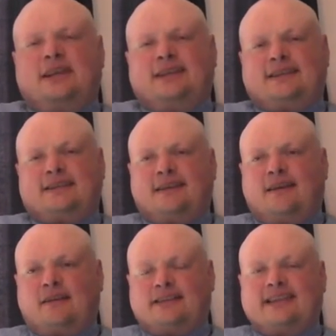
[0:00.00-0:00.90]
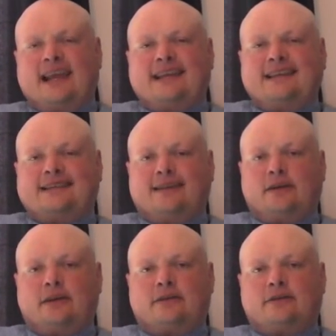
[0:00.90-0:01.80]
It's hard to get
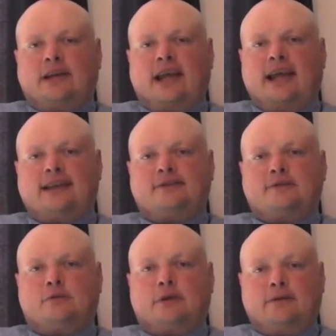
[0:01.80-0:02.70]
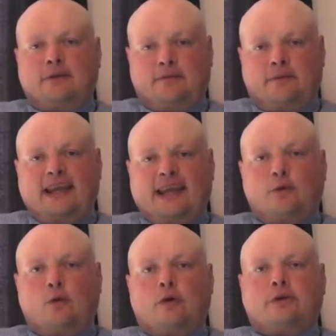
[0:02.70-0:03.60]
inside the heads or whatever thinking
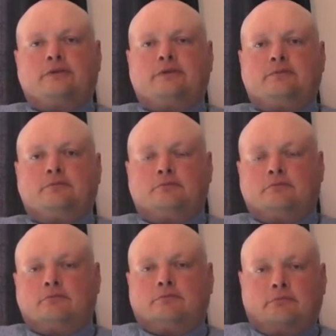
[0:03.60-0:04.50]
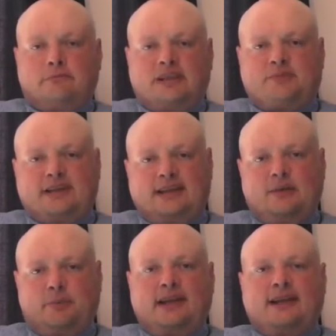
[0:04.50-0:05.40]
organs these
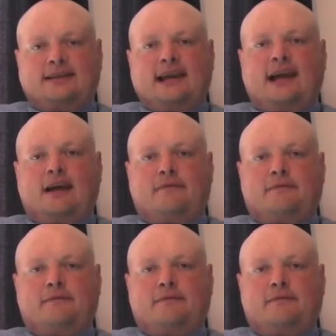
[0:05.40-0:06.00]
particular beings have.